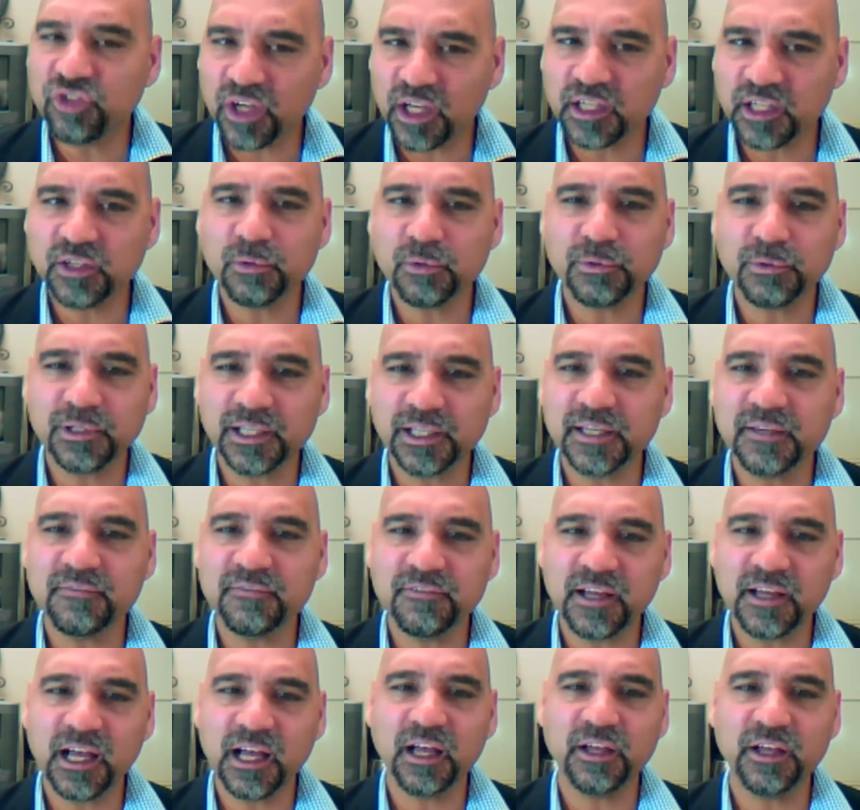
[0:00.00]
feel
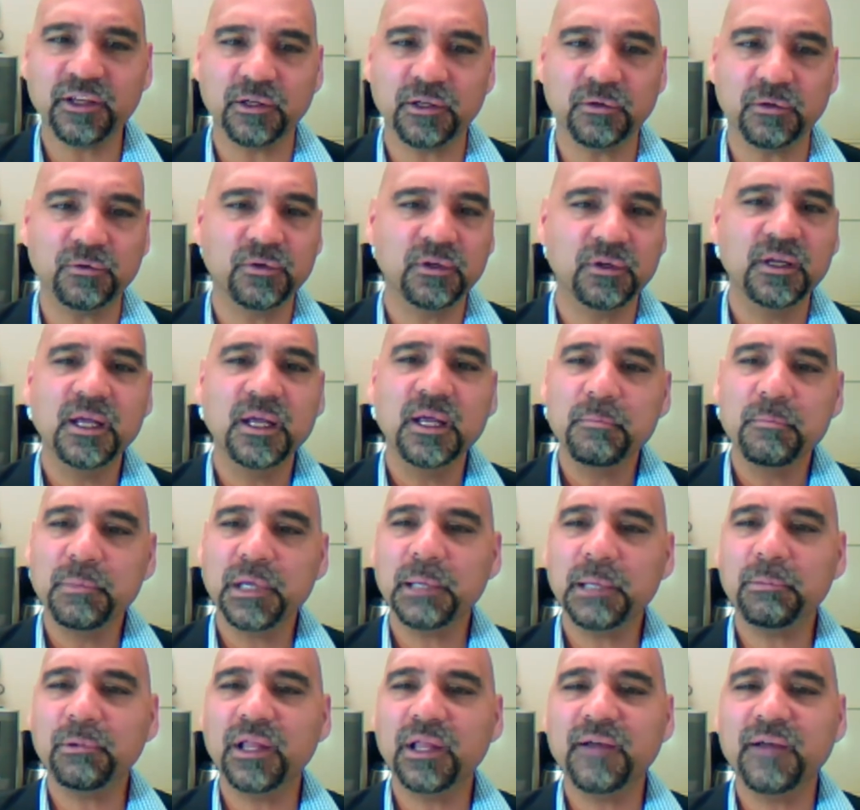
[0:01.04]
included and
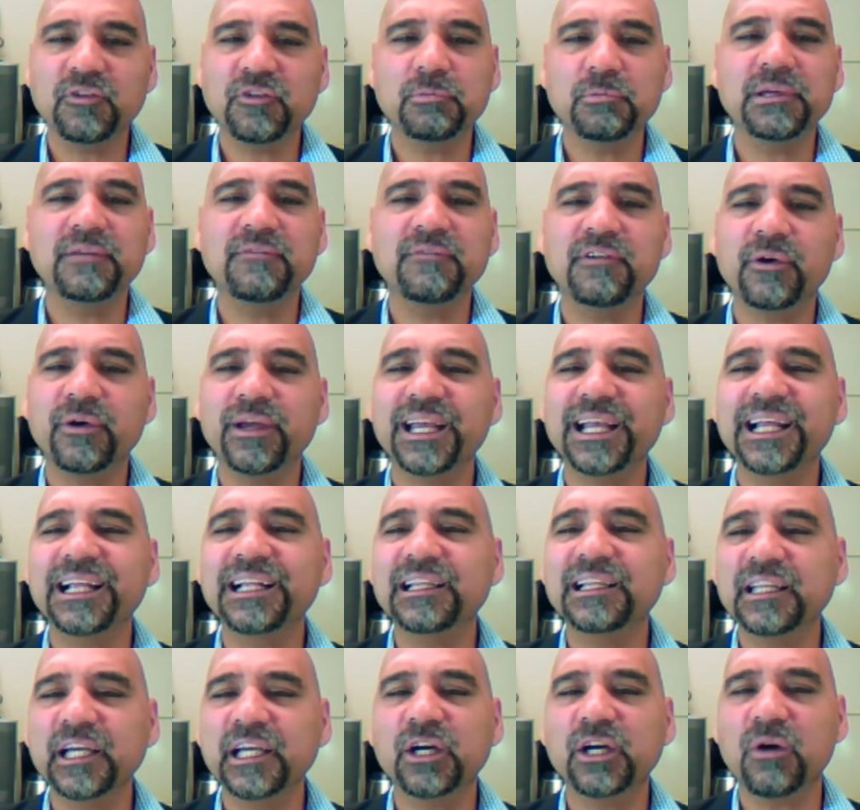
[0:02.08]
genuinely
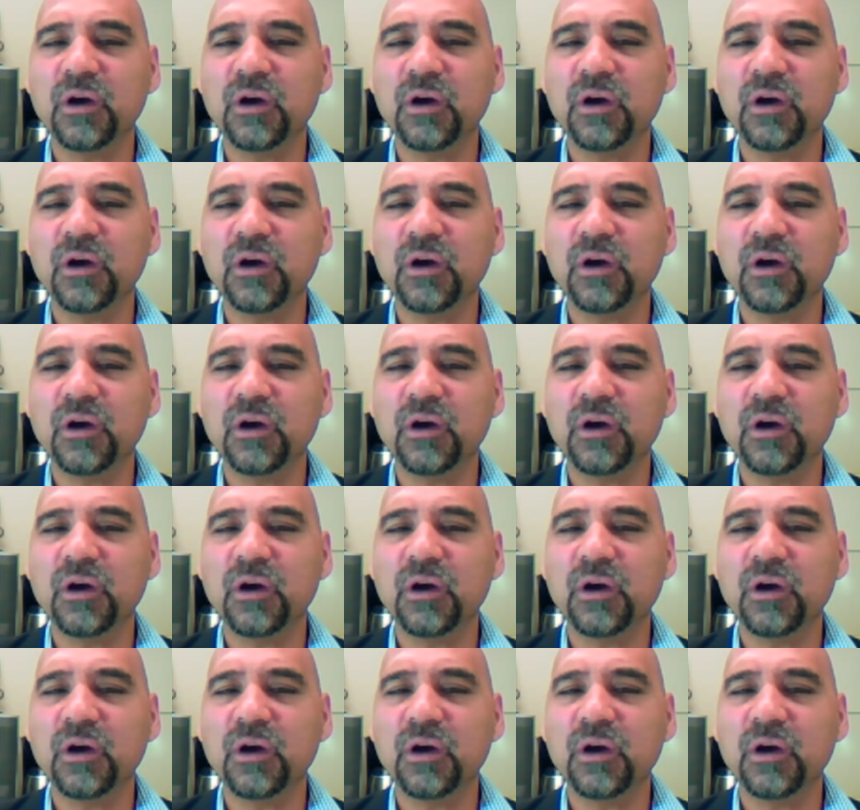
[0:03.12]
valued.